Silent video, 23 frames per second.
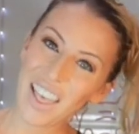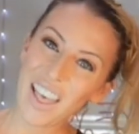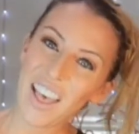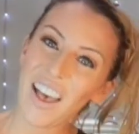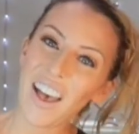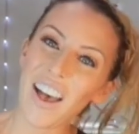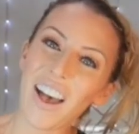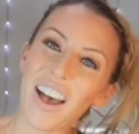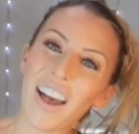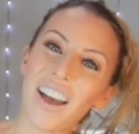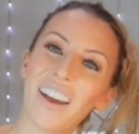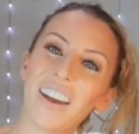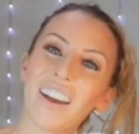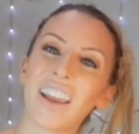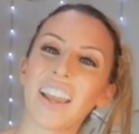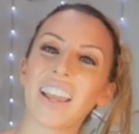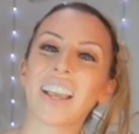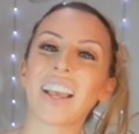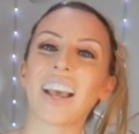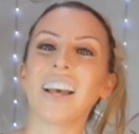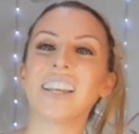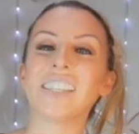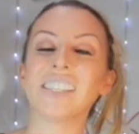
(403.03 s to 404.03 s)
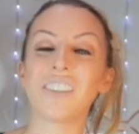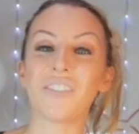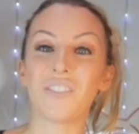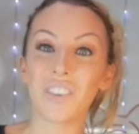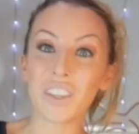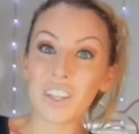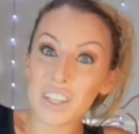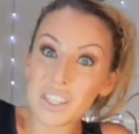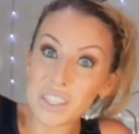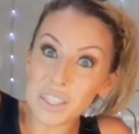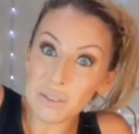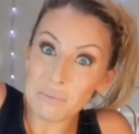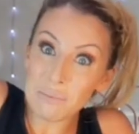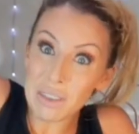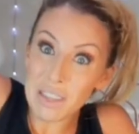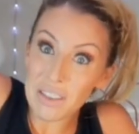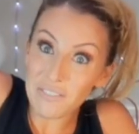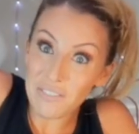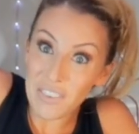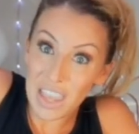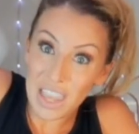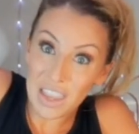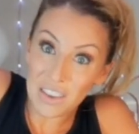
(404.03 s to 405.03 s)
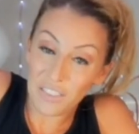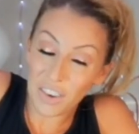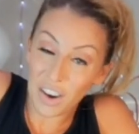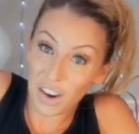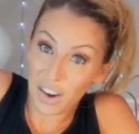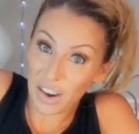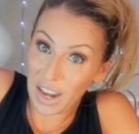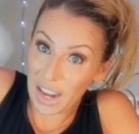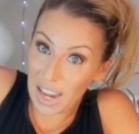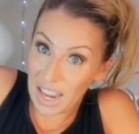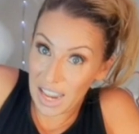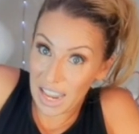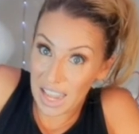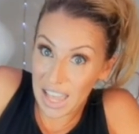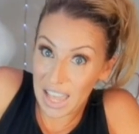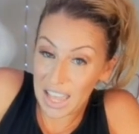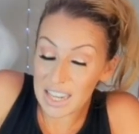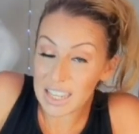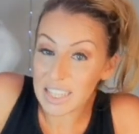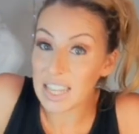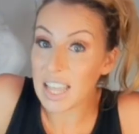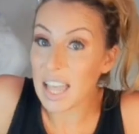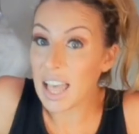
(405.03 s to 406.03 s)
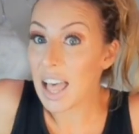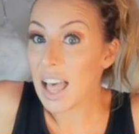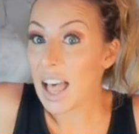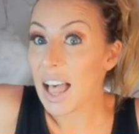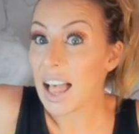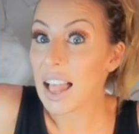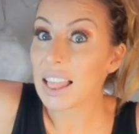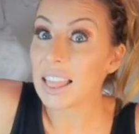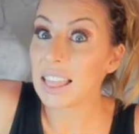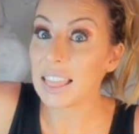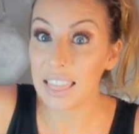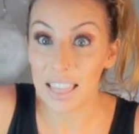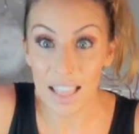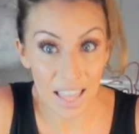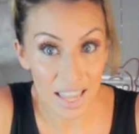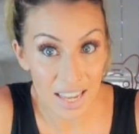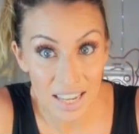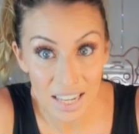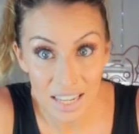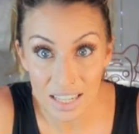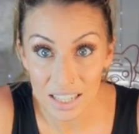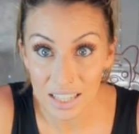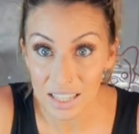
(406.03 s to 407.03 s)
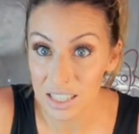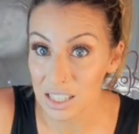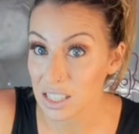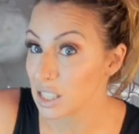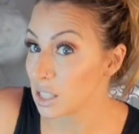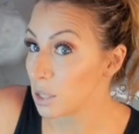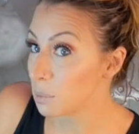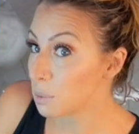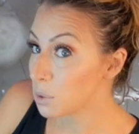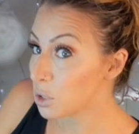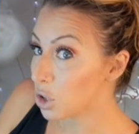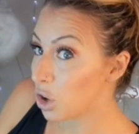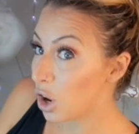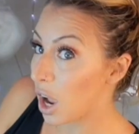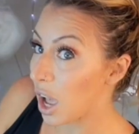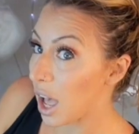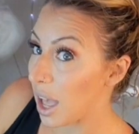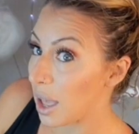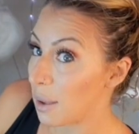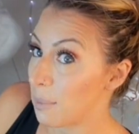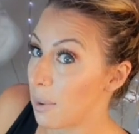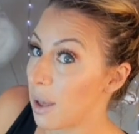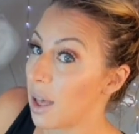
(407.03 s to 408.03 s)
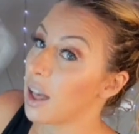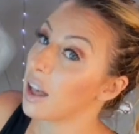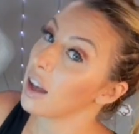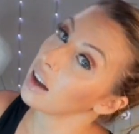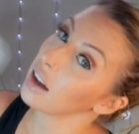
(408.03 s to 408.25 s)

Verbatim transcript: All right, guys, if you could do me a favor and like, subscribe,